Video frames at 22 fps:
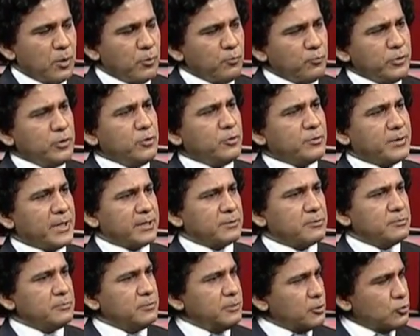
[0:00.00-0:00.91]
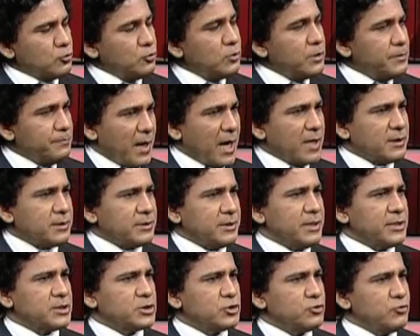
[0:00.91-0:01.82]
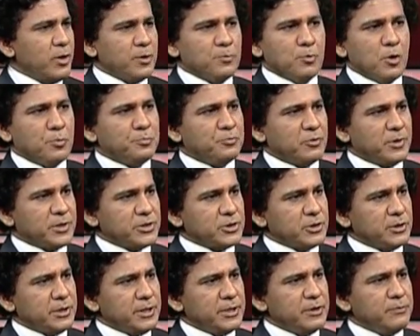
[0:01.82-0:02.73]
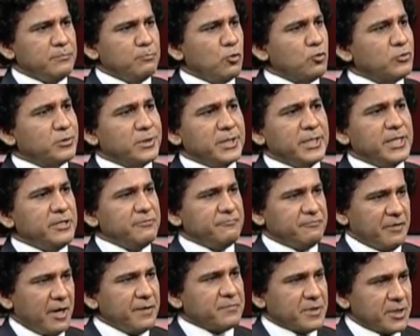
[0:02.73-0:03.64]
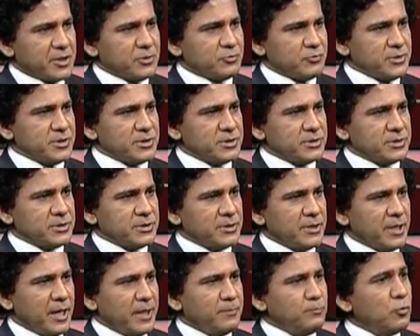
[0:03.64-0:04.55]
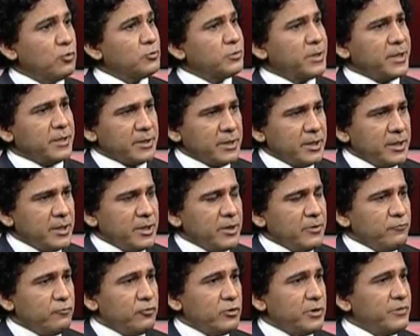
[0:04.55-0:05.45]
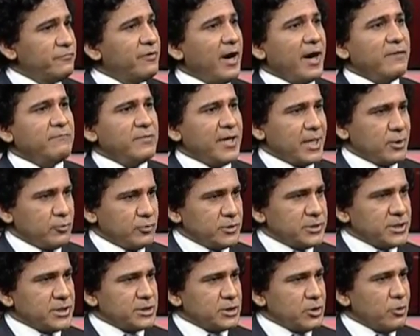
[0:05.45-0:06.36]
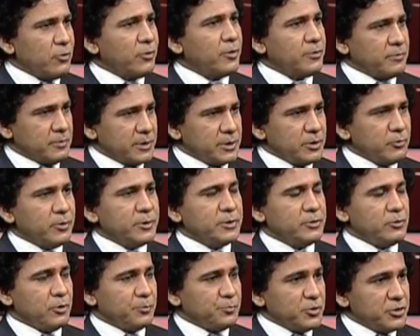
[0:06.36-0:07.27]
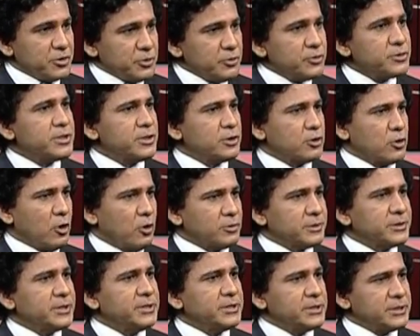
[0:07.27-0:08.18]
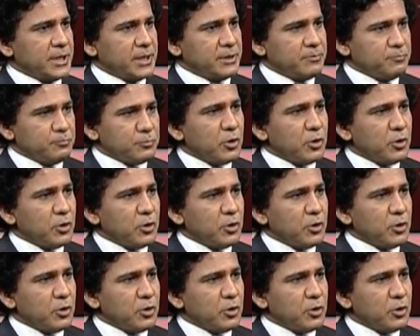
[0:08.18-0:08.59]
we know that not only Bangladesh, you have operation in more than 85 countries and more than 45 languages. You're producing content and